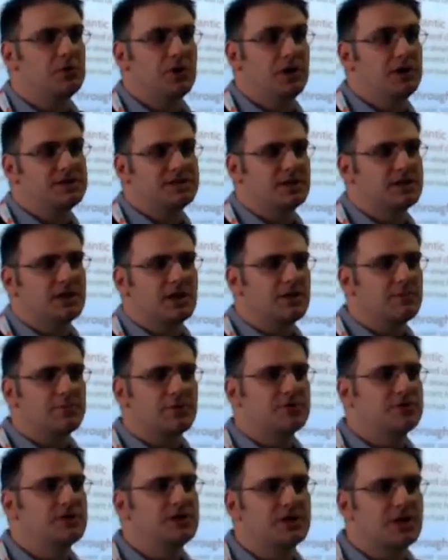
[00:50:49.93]
It's a
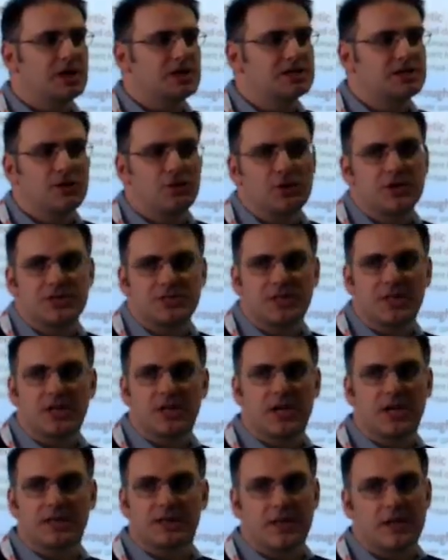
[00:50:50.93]
10% task, you will still
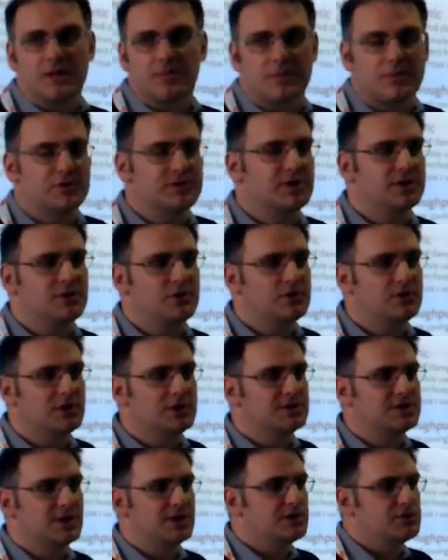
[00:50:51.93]
get 10%
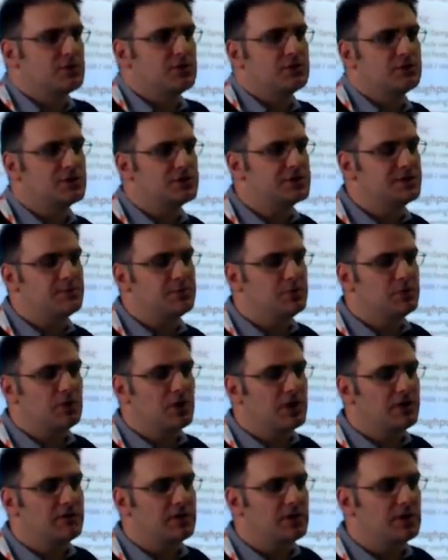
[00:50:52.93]
utilization on the CPU
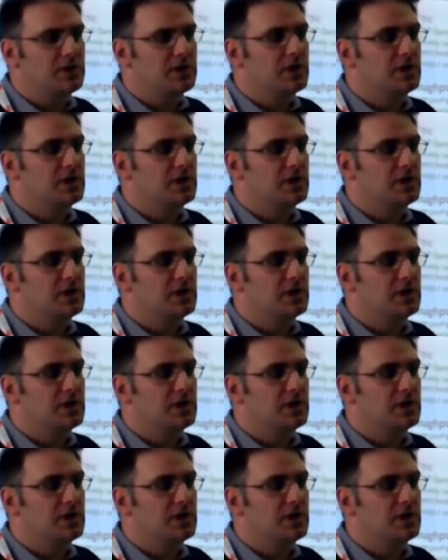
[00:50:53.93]
level.